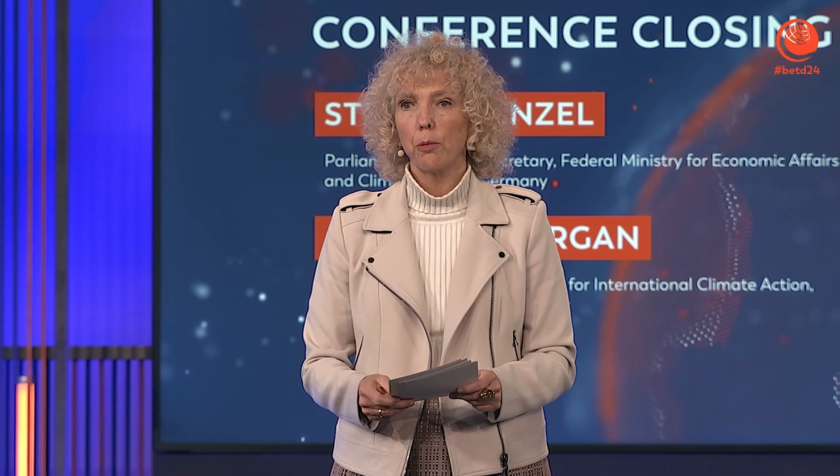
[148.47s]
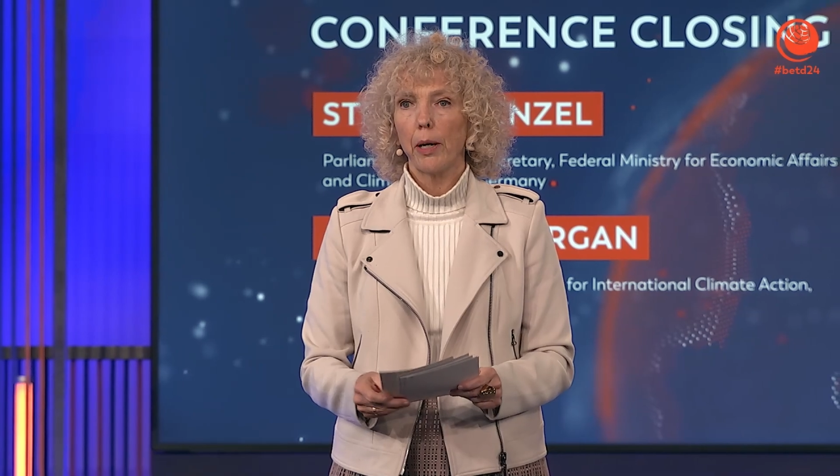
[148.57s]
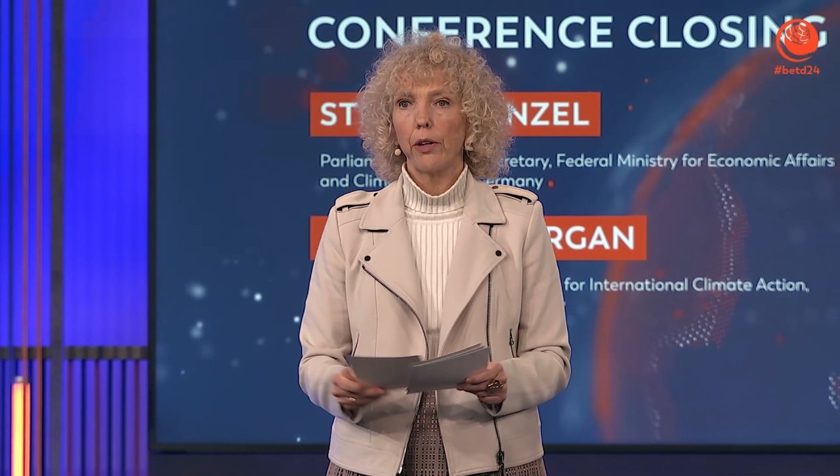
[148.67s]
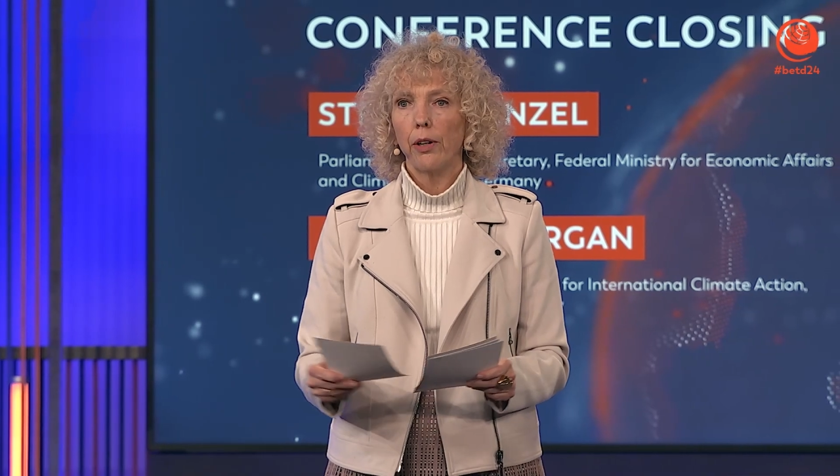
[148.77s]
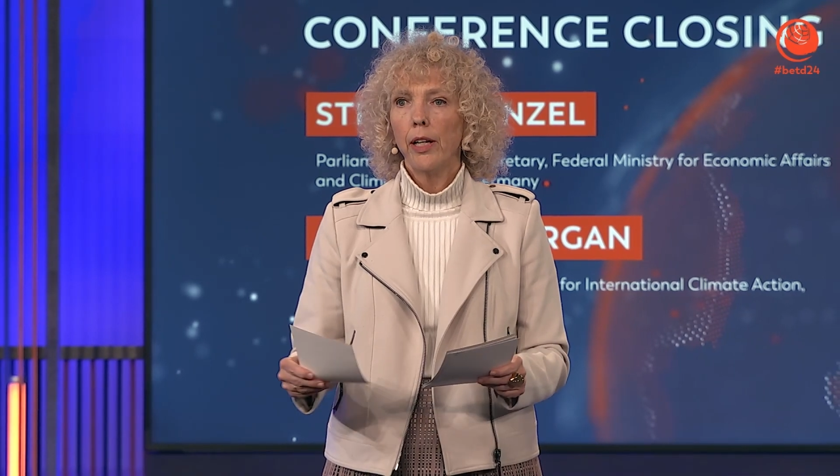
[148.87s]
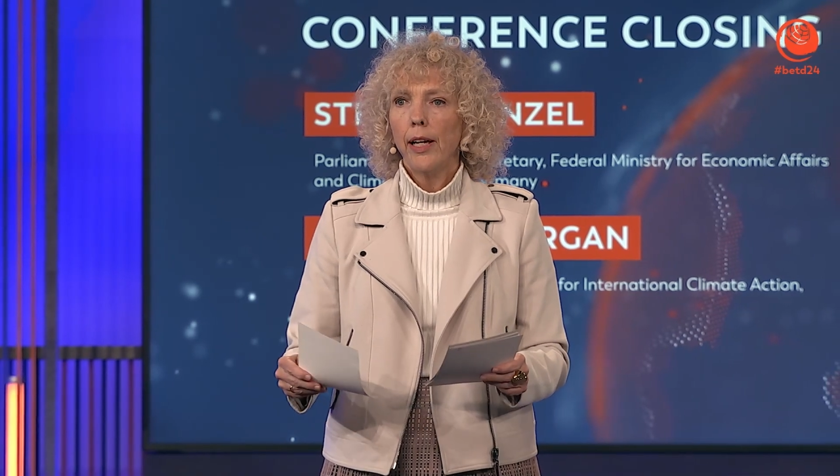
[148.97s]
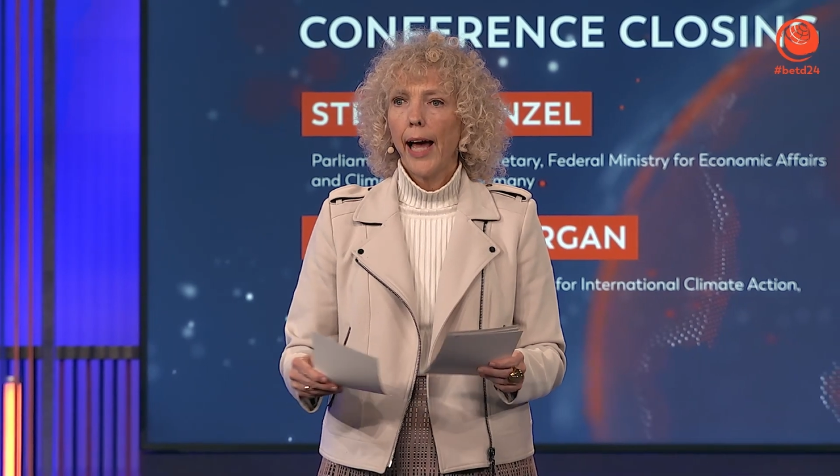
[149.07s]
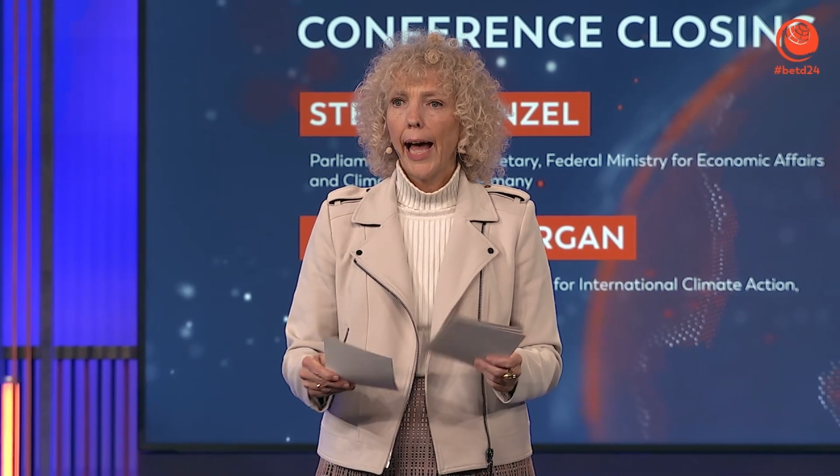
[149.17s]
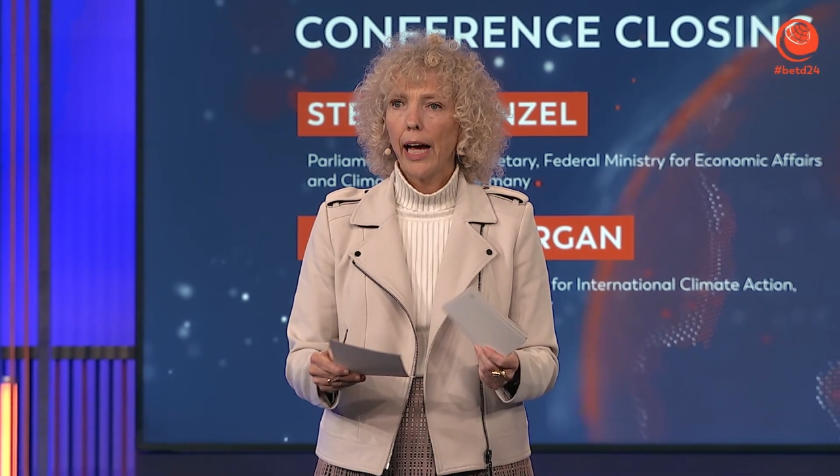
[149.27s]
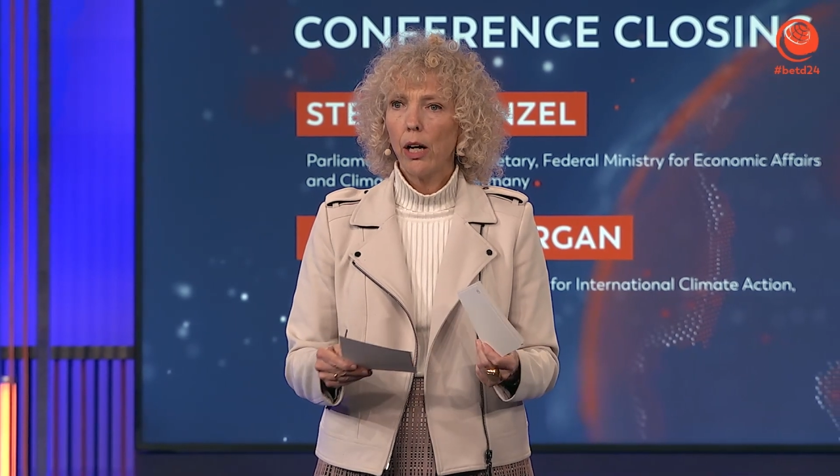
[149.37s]
about
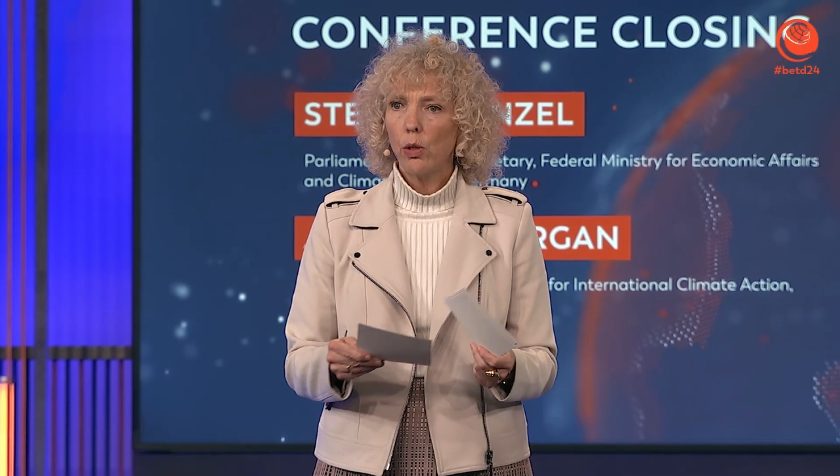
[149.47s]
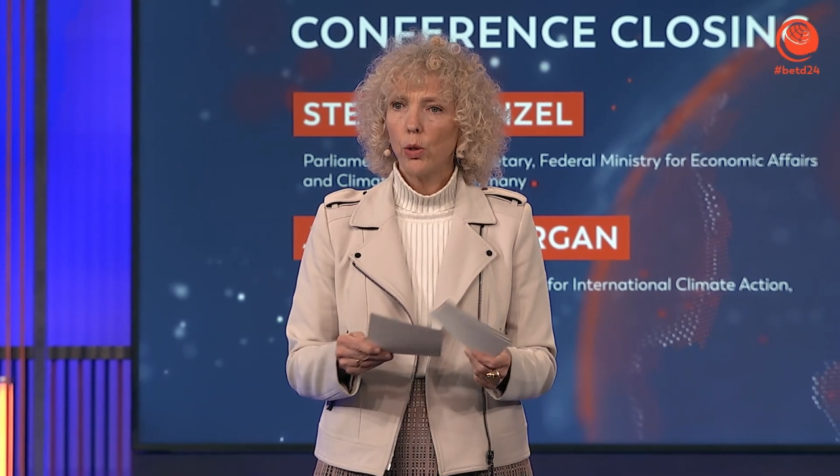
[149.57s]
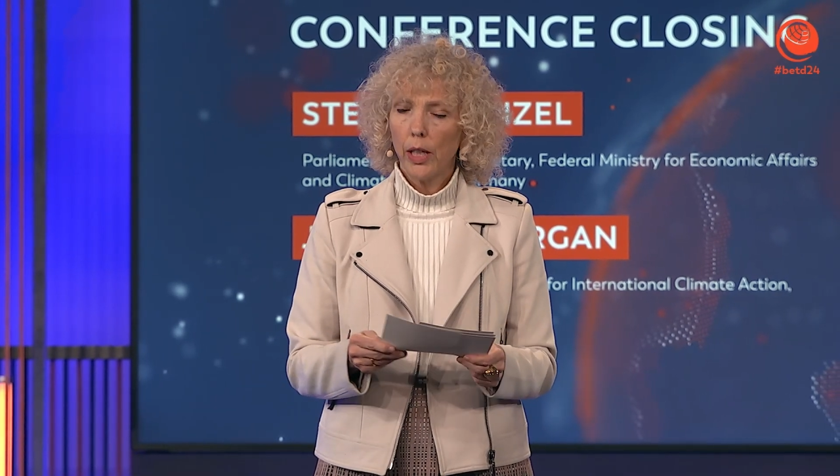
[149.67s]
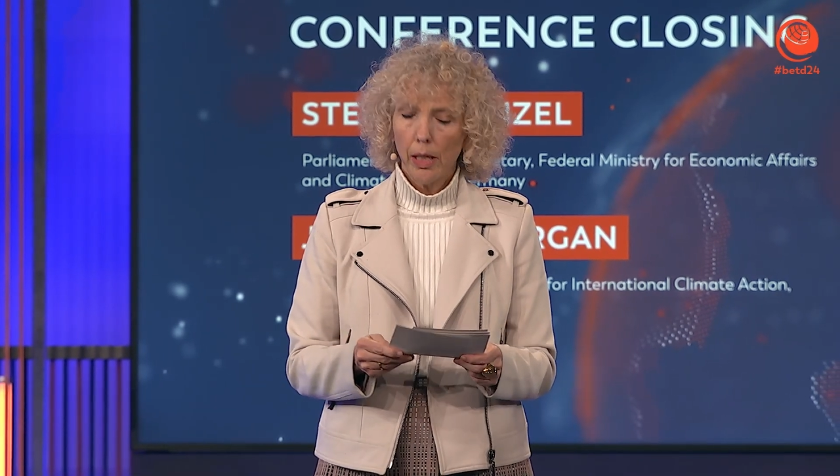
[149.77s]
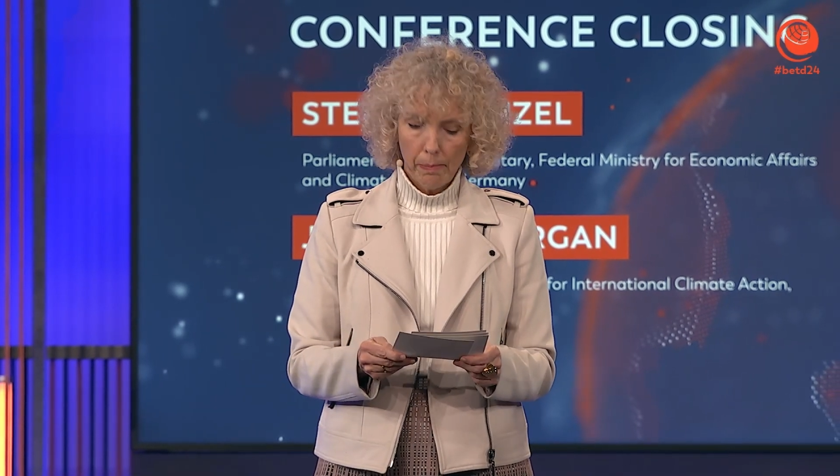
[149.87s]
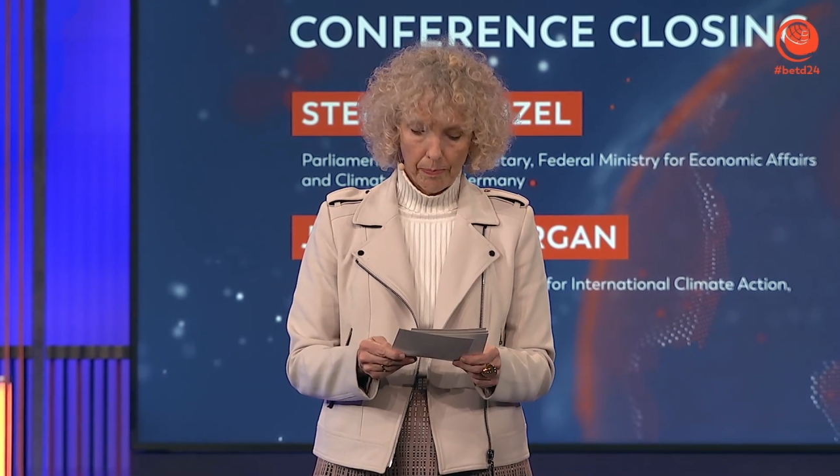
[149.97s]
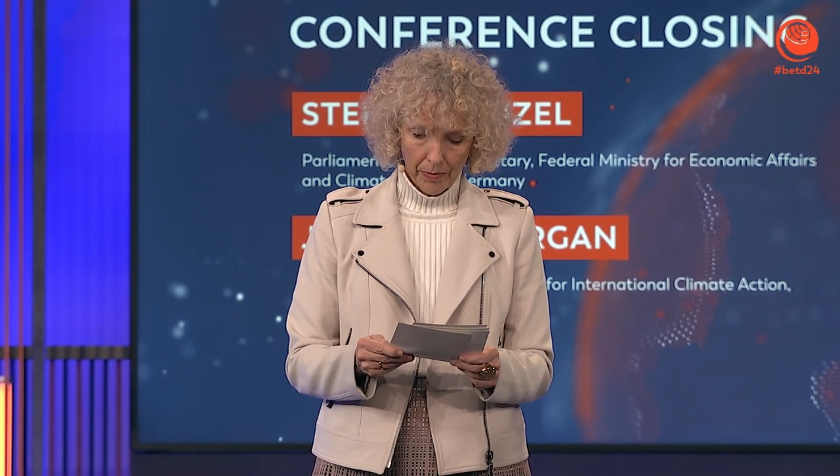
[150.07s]
how um,